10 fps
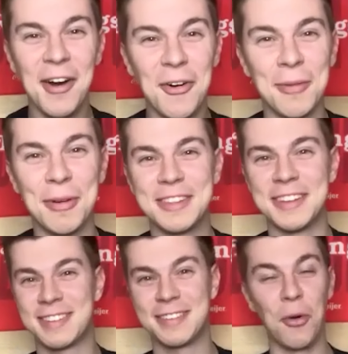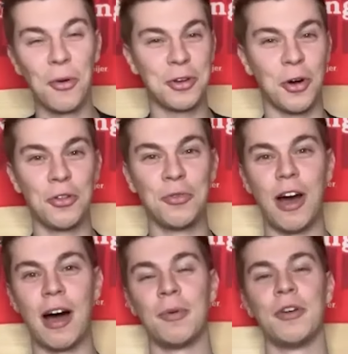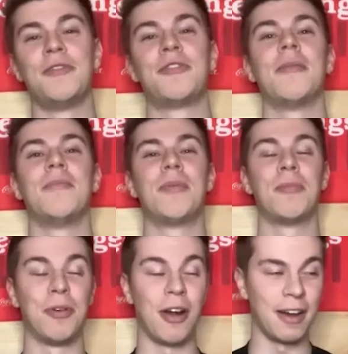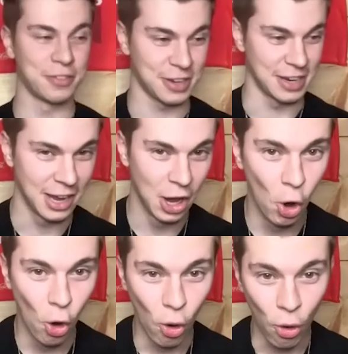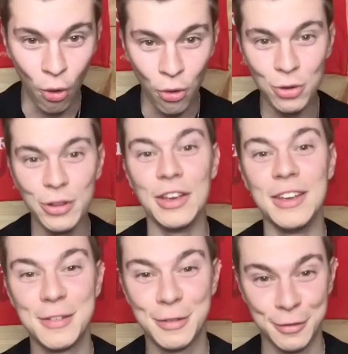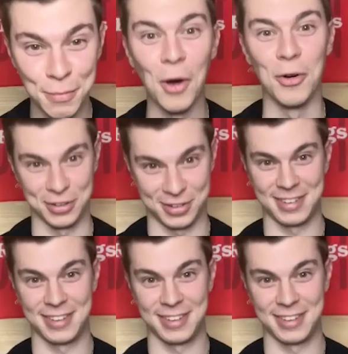what about the stone cold robbery from Bobrovsky? Holy smokes.